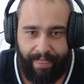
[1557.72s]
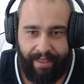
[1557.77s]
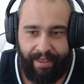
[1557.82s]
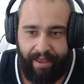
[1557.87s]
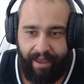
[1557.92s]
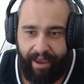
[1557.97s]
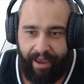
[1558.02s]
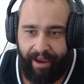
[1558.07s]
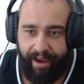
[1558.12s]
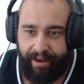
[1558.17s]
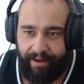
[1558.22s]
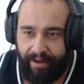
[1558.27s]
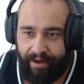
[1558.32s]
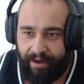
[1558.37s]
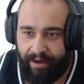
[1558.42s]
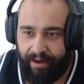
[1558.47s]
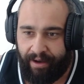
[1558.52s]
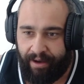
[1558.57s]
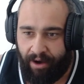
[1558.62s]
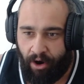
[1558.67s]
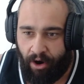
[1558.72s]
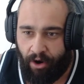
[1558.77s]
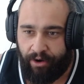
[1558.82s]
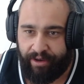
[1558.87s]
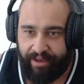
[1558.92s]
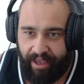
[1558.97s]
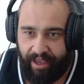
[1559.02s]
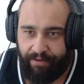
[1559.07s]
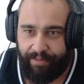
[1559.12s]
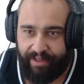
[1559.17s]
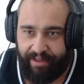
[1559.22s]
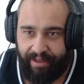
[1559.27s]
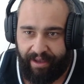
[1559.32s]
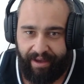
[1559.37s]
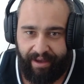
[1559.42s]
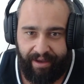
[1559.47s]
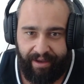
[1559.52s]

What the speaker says: And Arn gave me that.